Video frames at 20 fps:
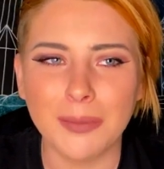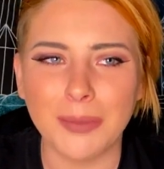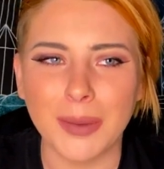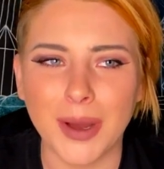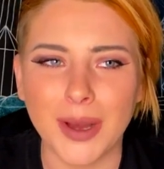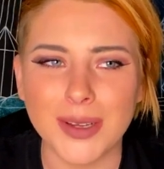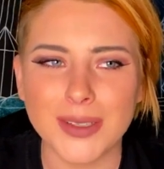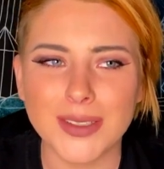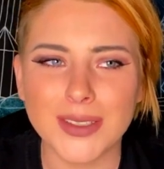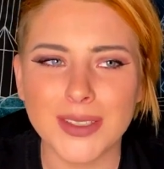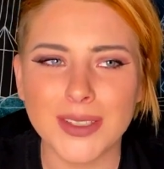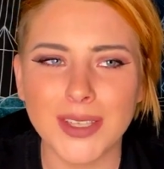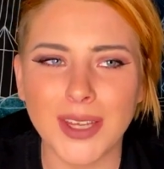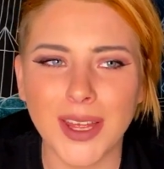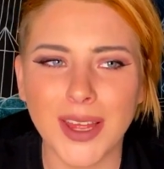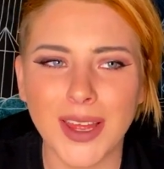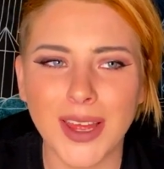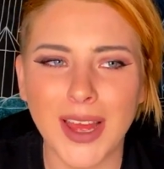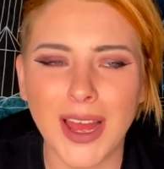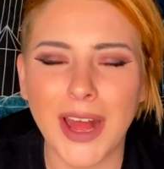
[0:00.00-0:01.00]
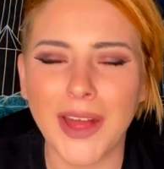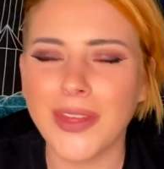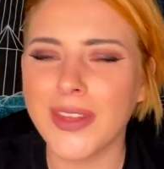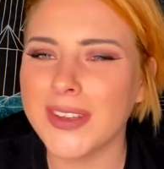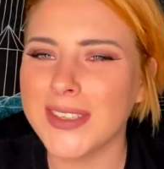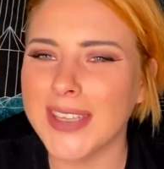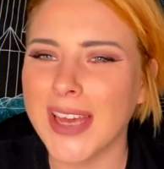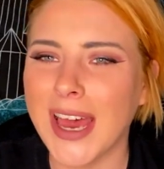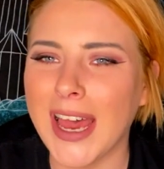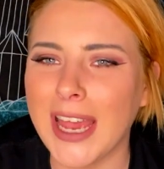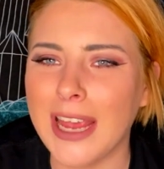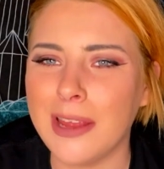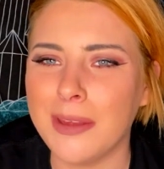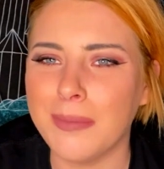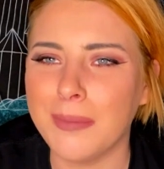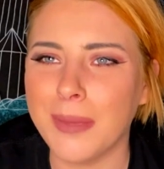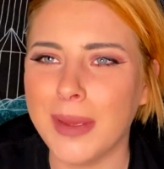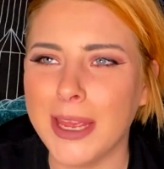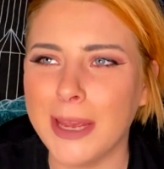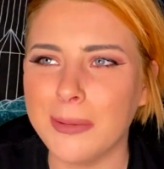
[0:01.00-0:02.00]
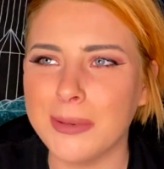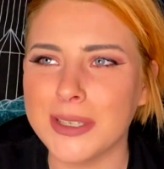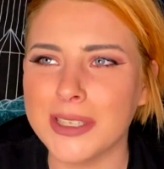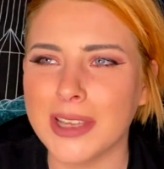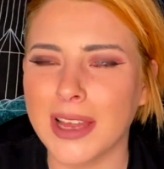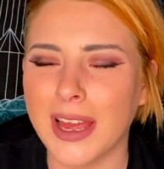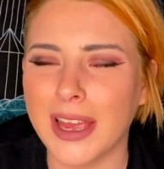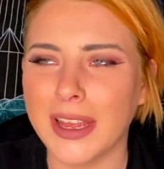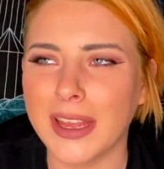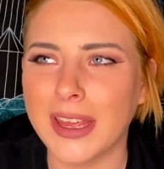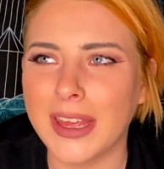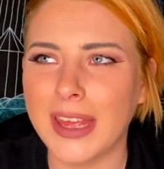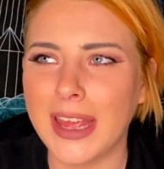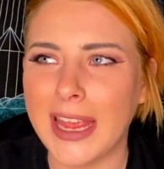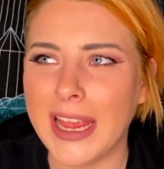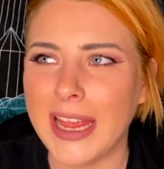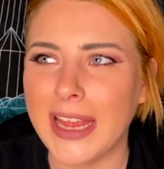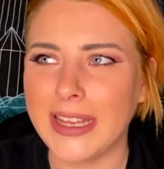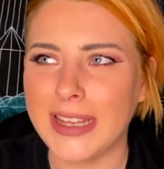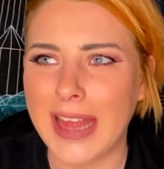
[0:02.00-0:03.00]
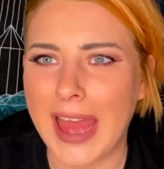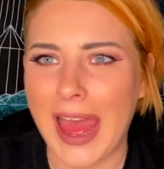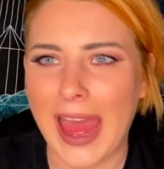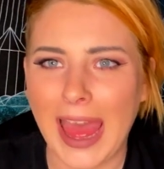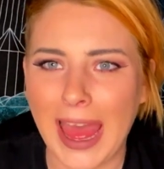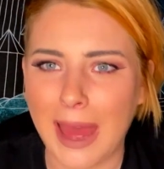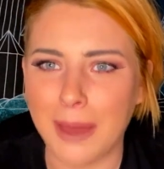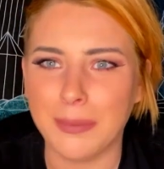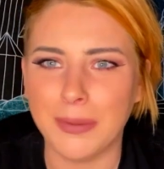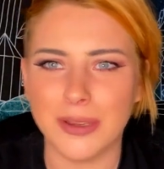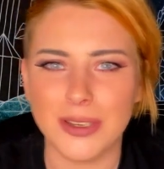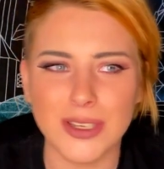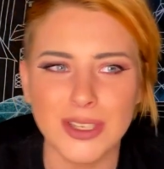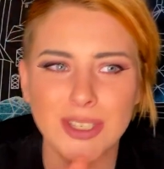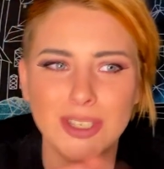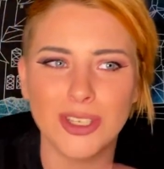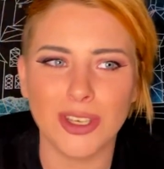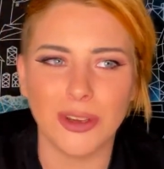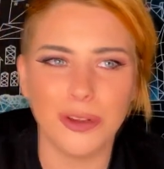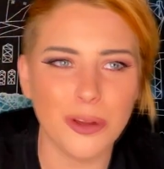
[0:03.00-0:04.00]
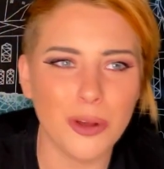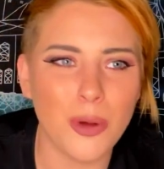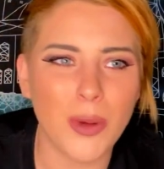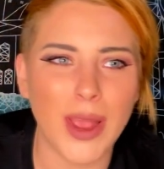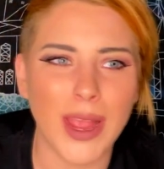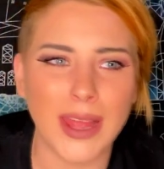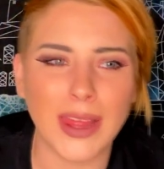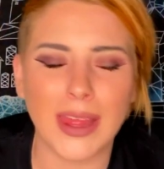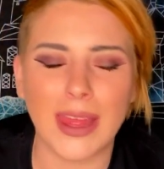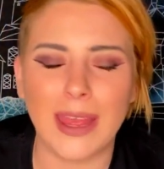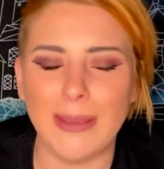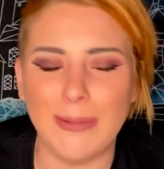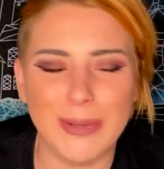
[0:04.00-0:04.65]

But at the time, it was like, it happened so quick.